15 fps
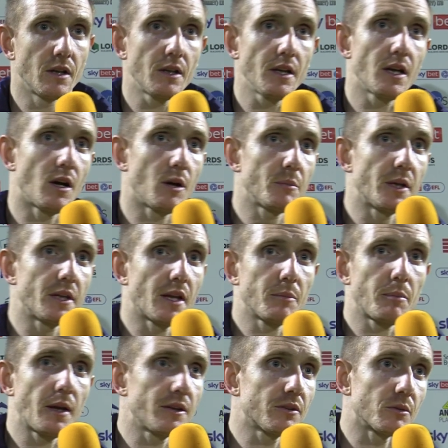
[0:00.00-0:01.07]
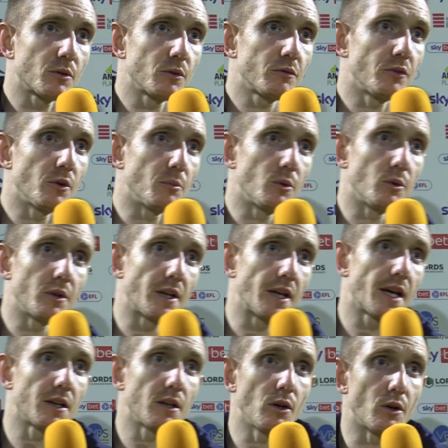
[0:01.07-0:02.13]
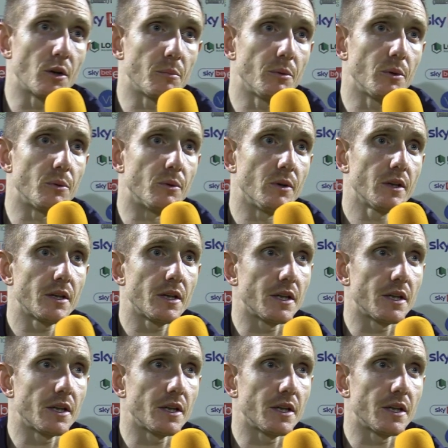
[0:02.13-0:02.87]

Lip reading: Yeah, I mean, they play some good football and they had a lot of the ball.